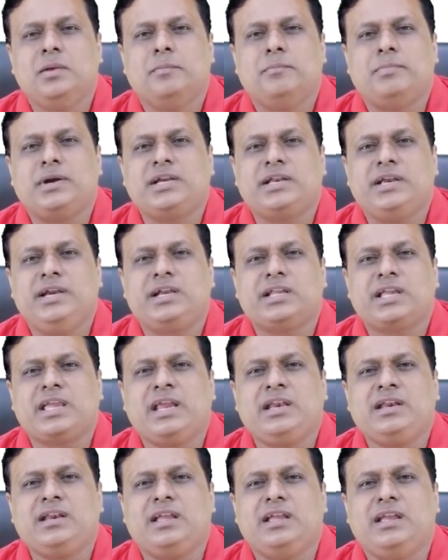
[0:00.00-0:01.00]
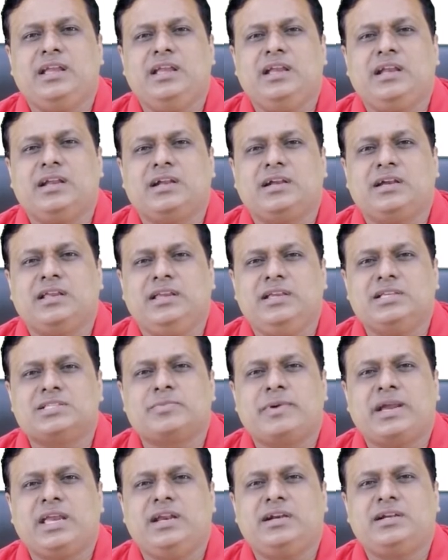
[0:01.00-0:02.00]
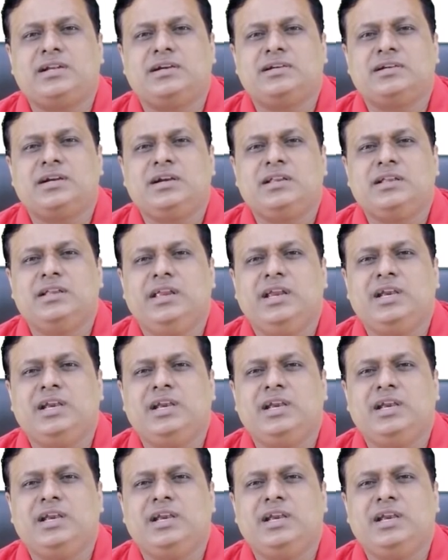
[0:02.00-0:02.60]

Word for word: but it can increase by 800,